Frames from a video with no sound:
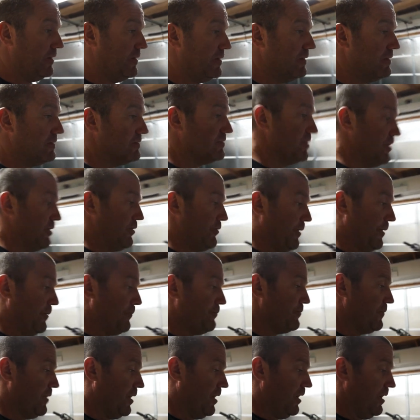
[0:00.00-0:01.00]
So anyway,
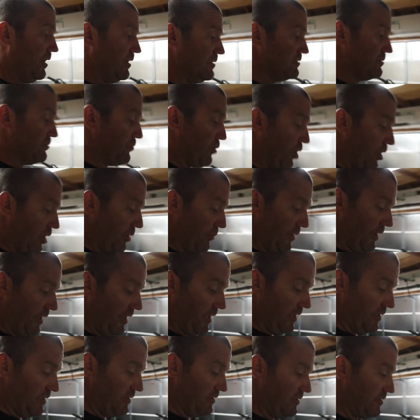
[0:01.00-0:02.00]
uh, tomorrow I'm gonna head
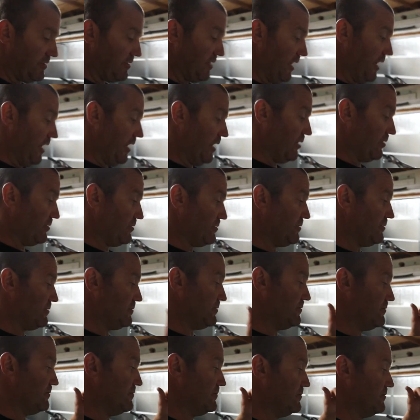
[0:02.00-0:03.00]
into town.
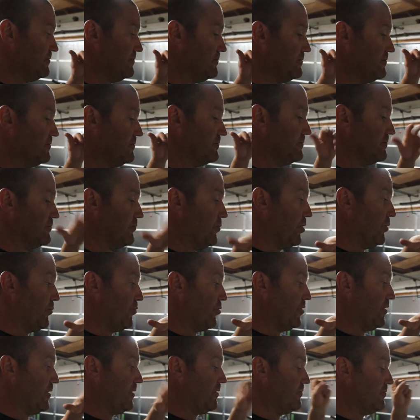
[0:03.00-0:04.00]
Tomorrow
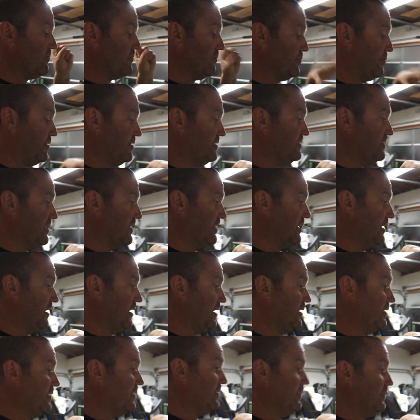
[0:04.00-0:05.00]
morning will be
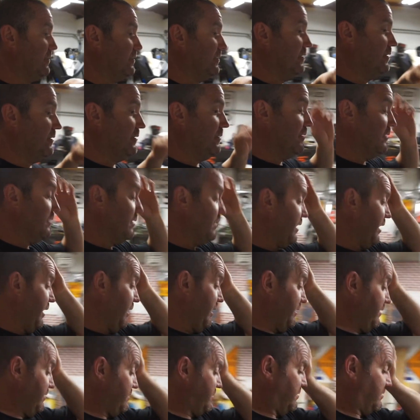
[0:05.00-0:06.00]
Sunday. Head
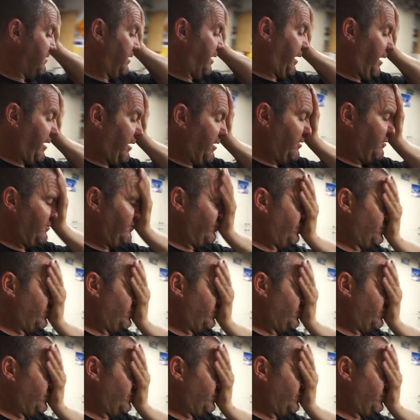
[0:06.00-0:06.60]
into town.